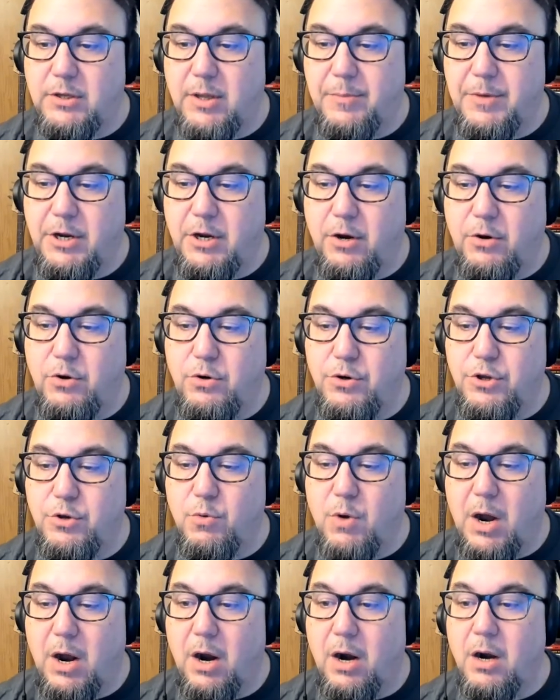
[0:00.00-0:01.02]
Let me know who
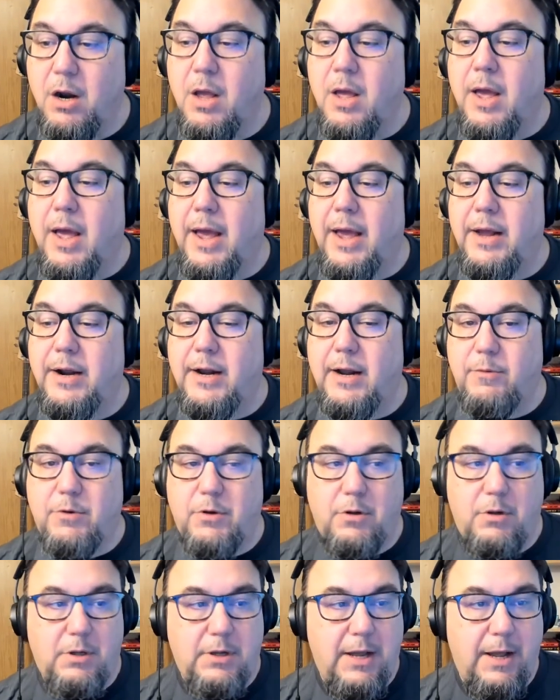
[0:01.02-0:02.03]
you are, and I
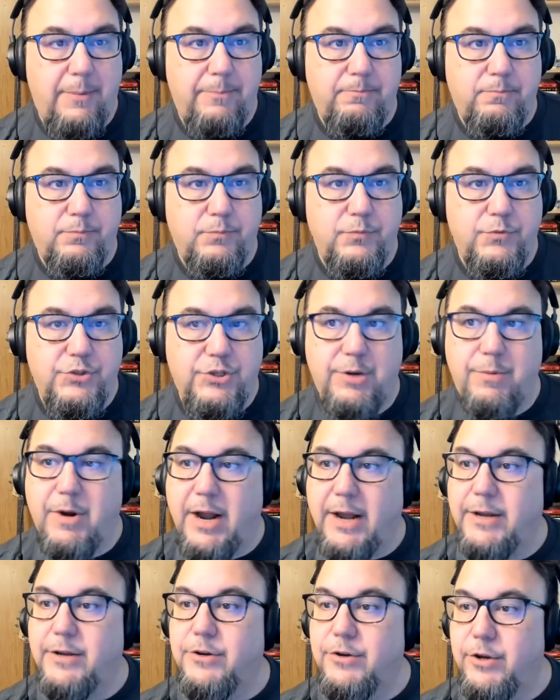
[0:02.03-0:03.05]
will see what
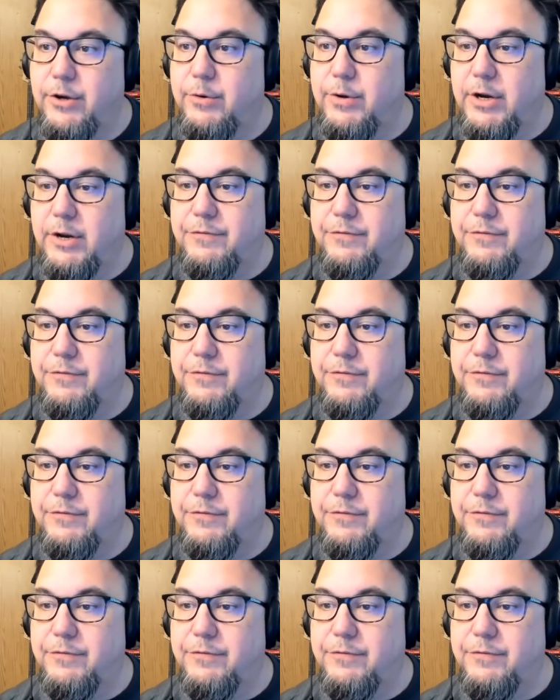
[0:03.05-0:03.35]
I can do.